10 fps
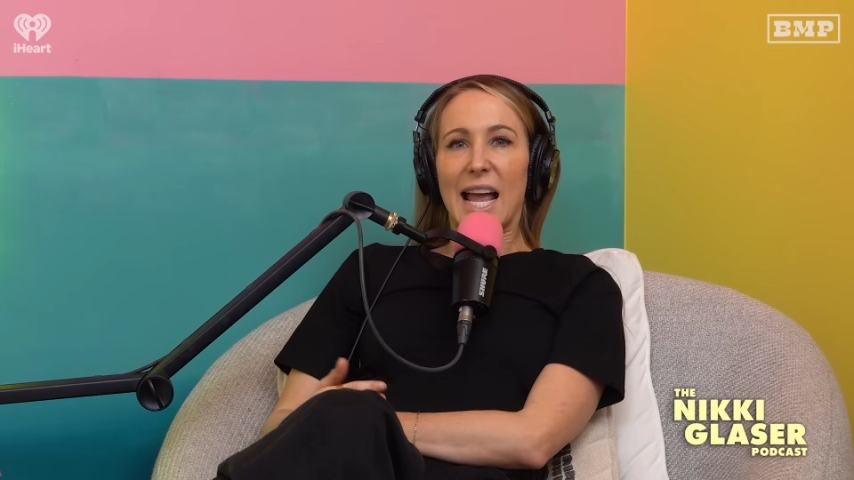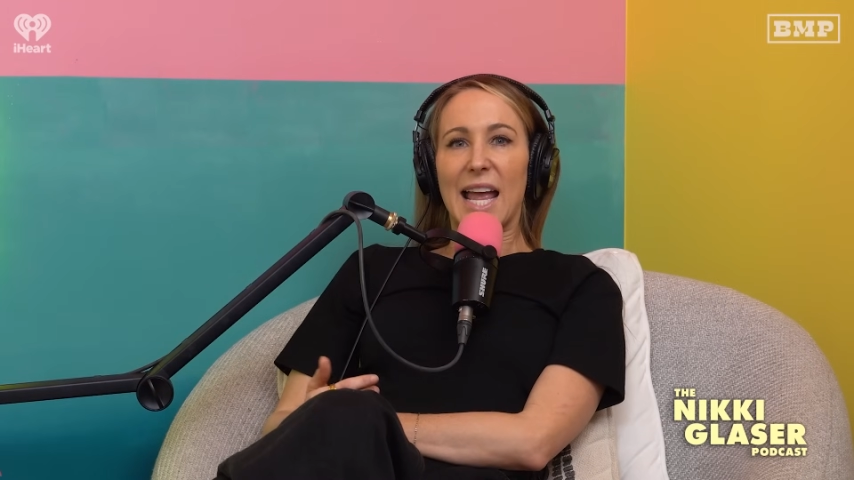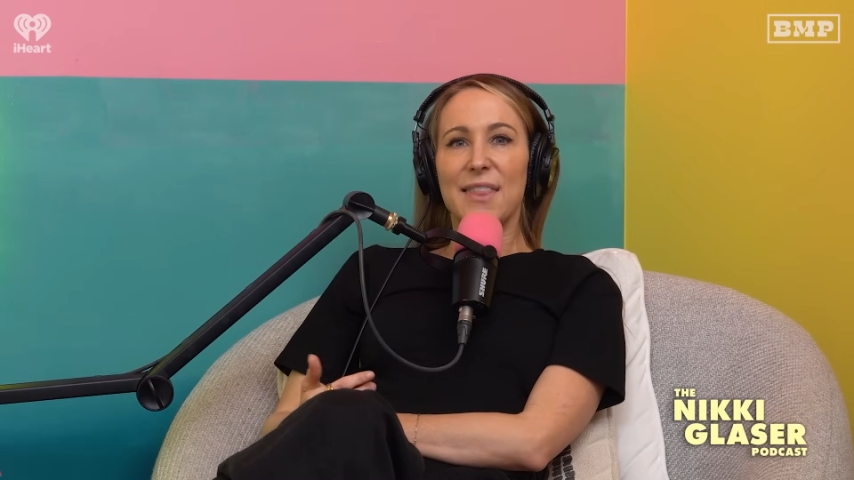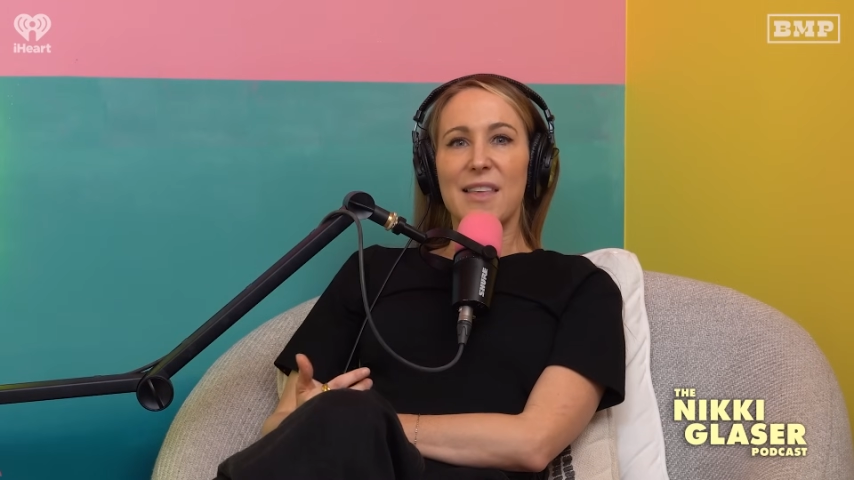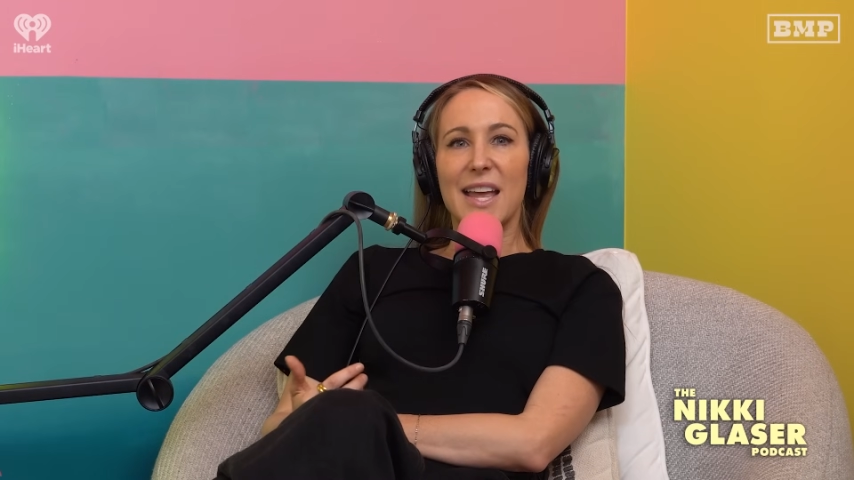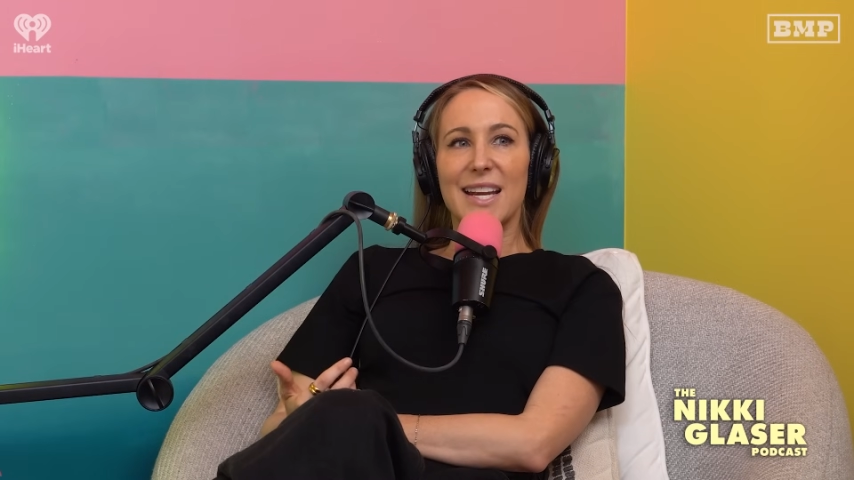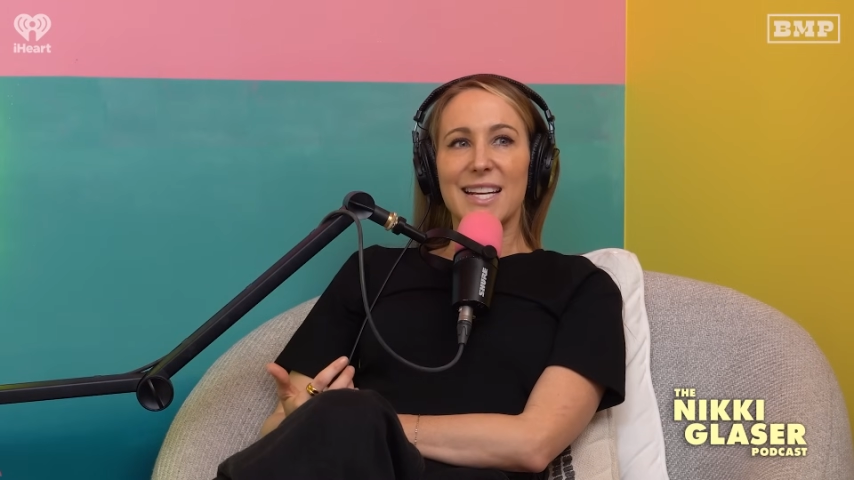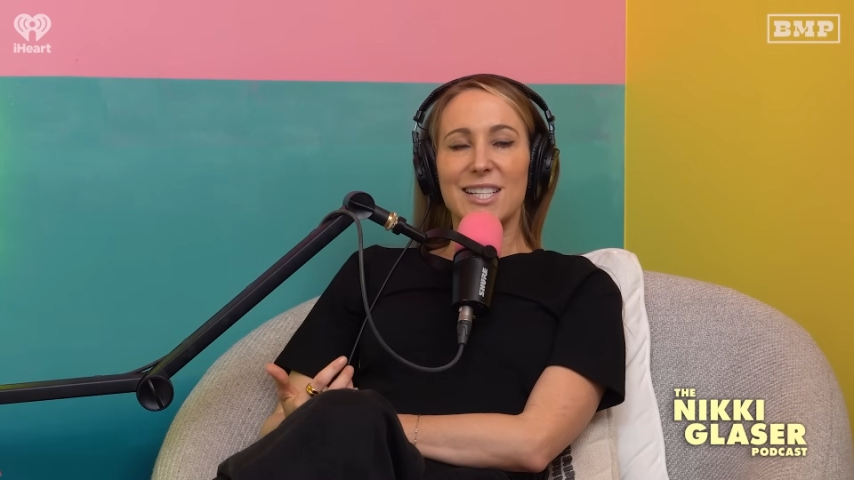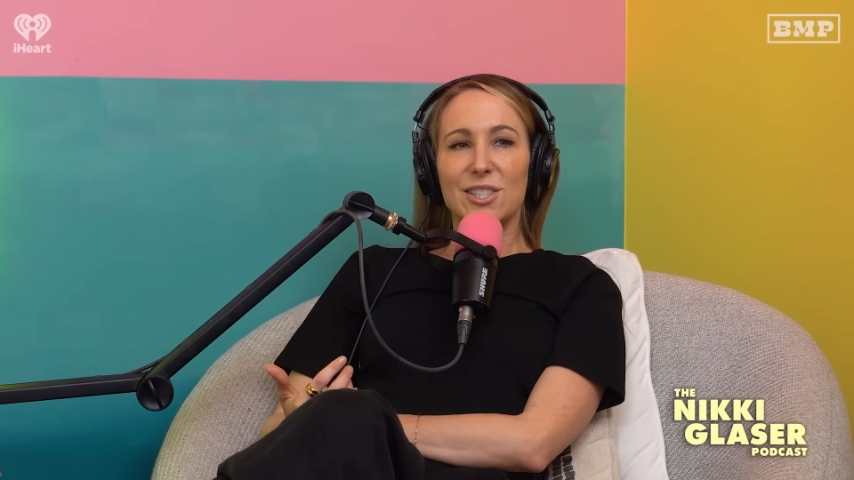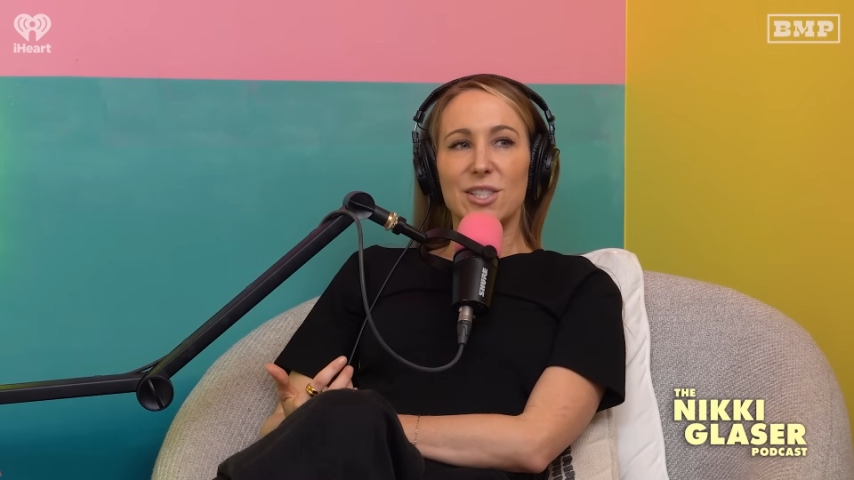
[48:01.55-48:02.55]
And
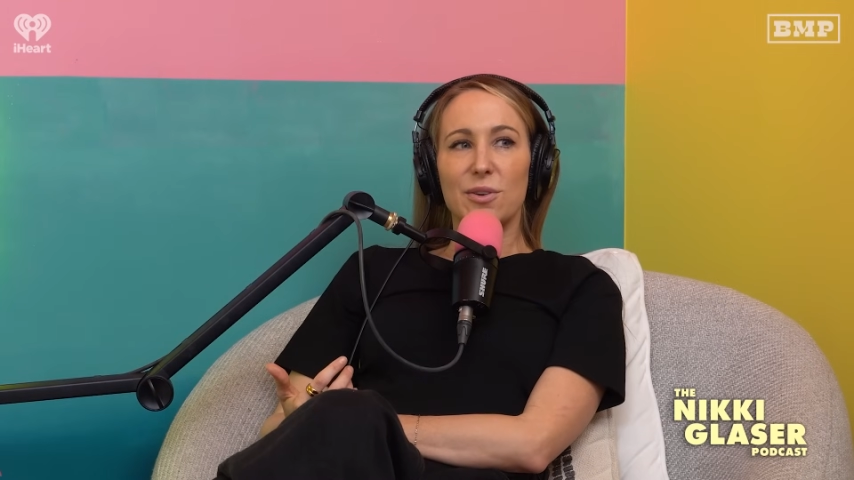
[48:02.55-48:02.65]
then she